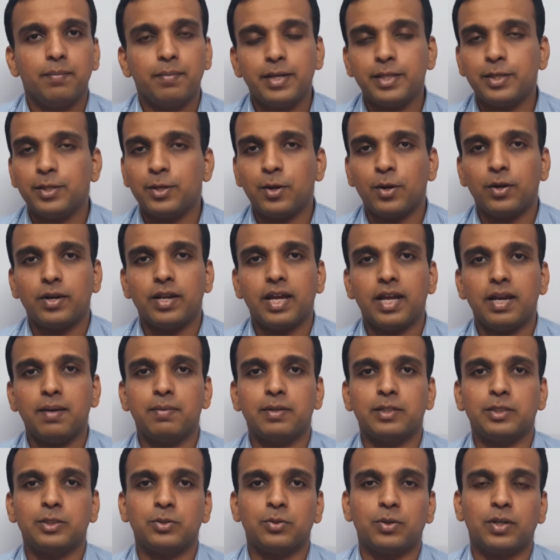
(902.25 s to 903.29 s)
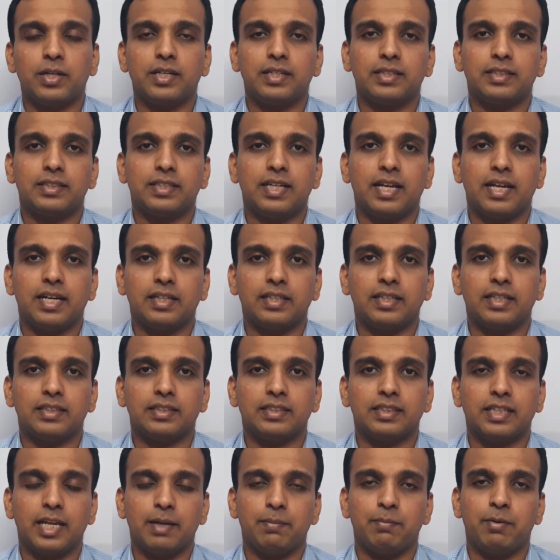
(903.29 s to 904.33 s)
May the Lord help us to understand
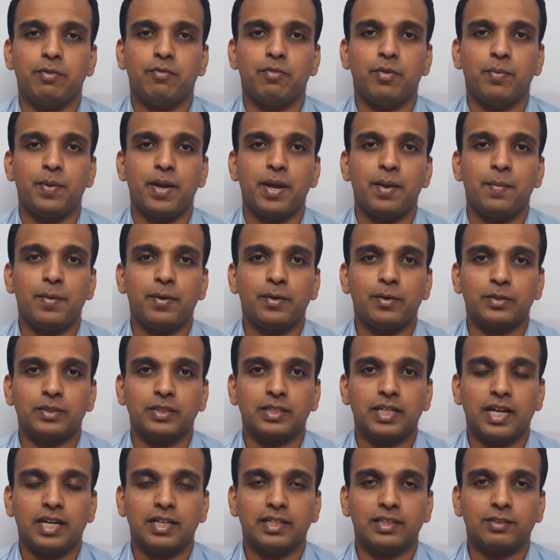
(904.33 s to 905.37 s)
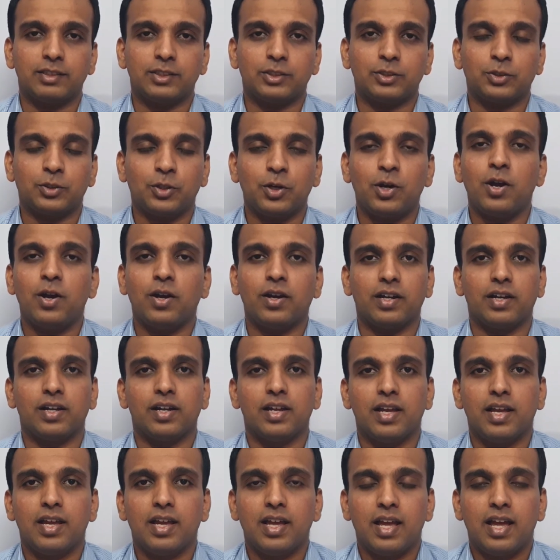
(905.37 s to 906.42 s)
this and may we be able to stand strong
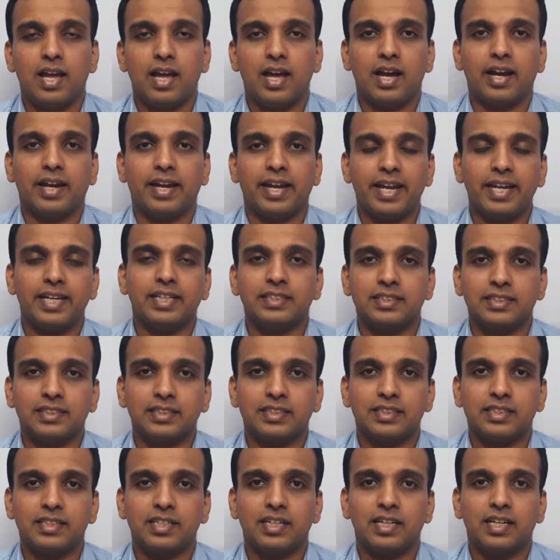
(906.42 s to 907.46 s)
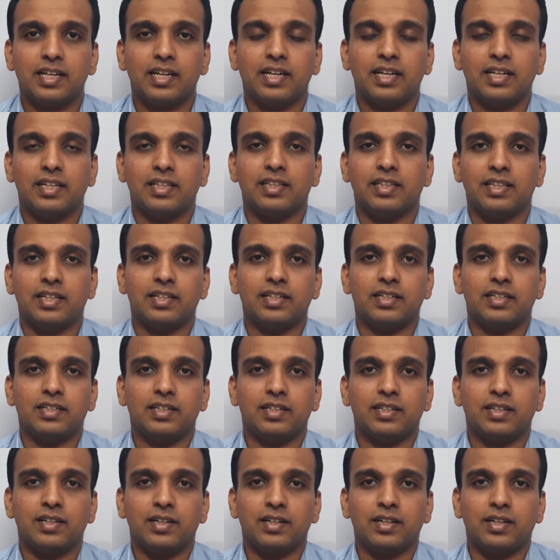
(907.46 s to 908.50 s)
against the
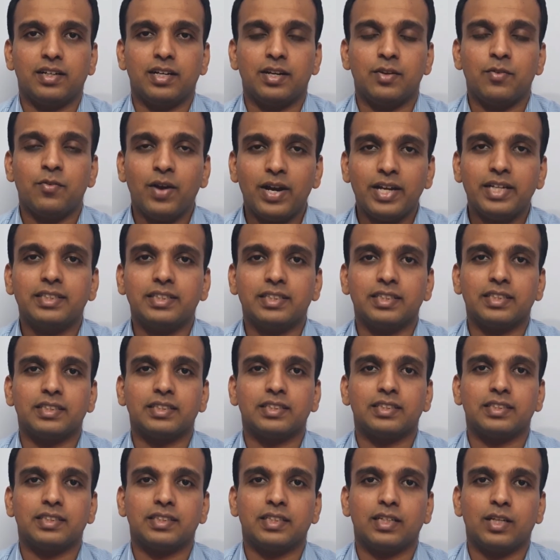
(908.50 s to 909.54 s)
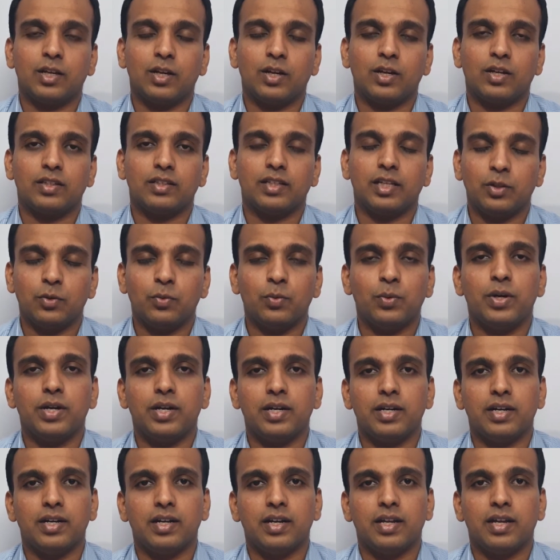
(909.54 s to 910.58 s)
devices that the
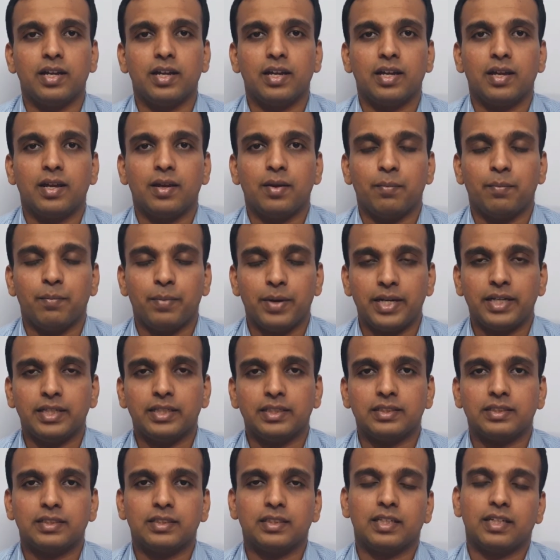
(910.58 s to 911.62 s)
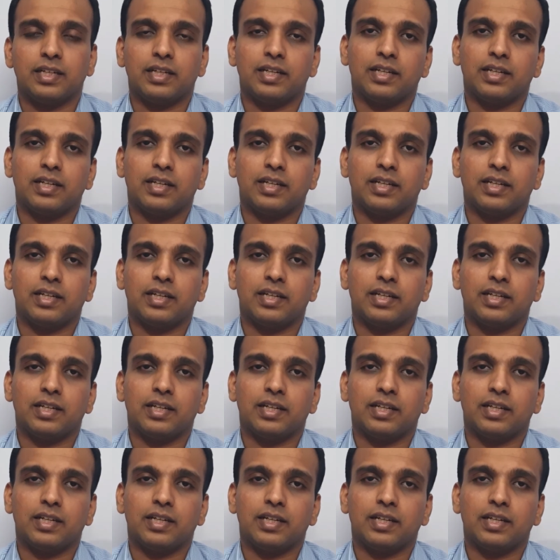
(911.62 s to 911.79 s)
world brings